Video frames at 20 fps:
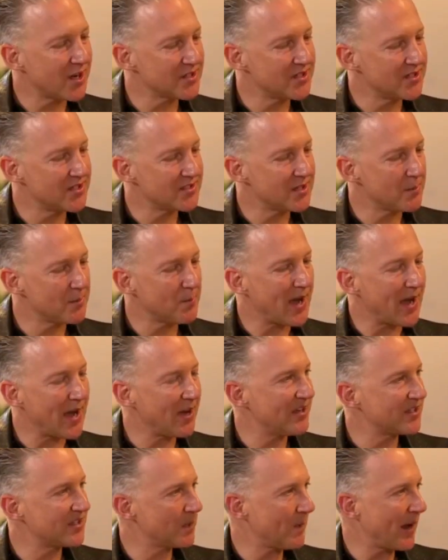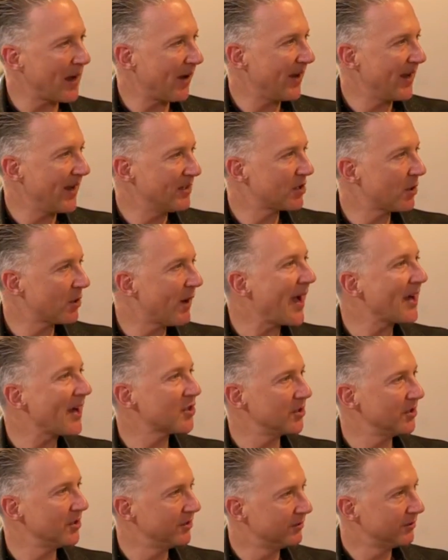it's about
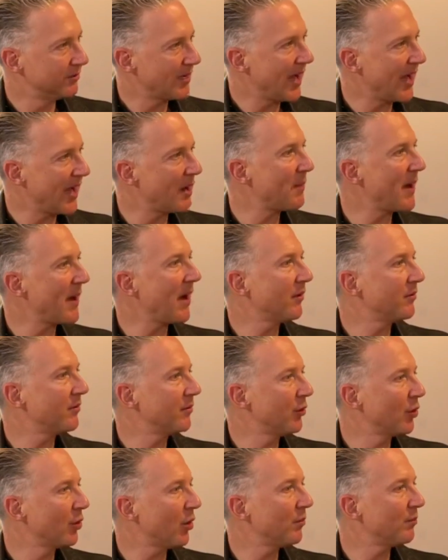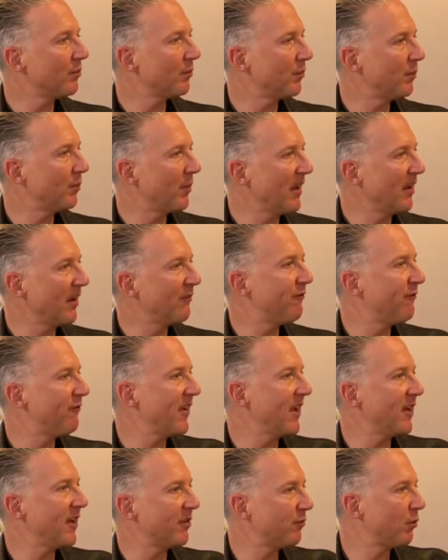interaction and about not being
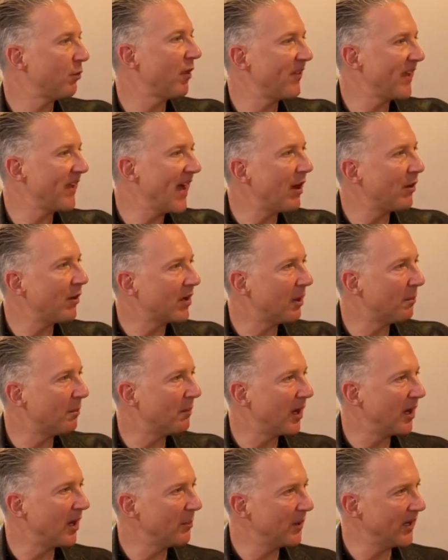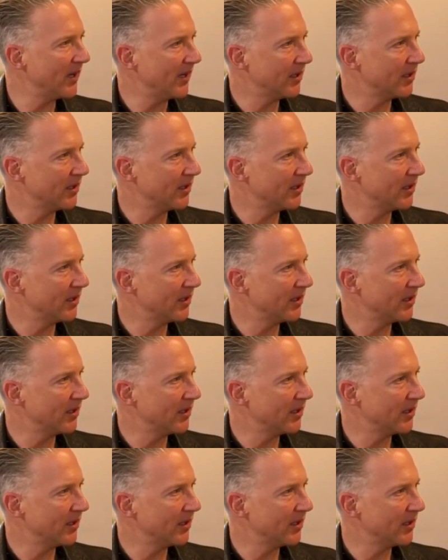feared of what the outcome might be.